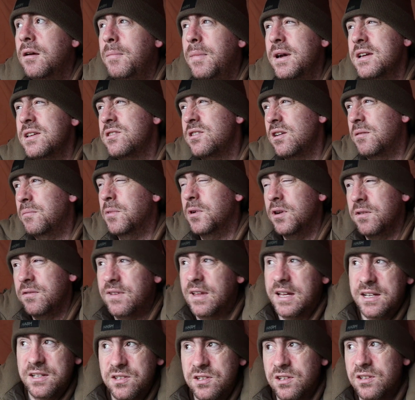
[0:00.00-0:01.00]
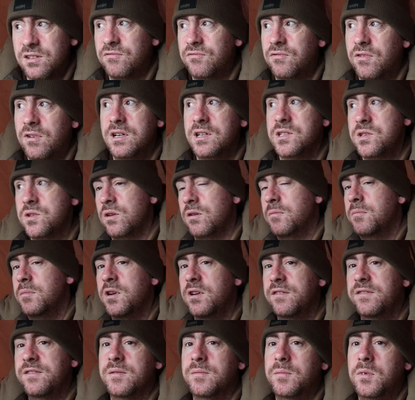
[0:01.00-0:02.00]
Basically, I moved that to the right, so I
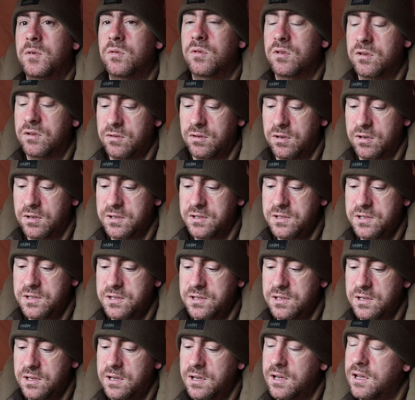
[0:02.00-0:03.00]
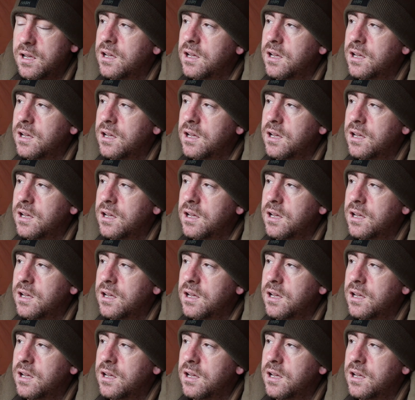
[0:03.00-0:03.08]
moved them all across,